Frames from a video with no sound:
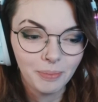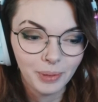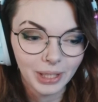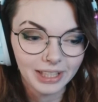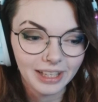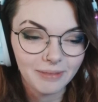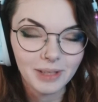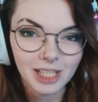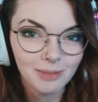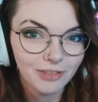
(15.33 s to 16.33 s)
but it
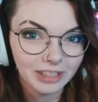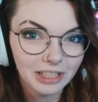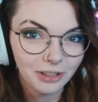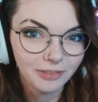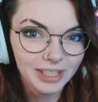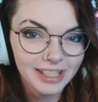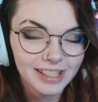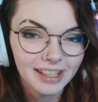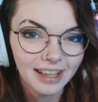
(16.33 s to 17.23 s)
makes me really nervous.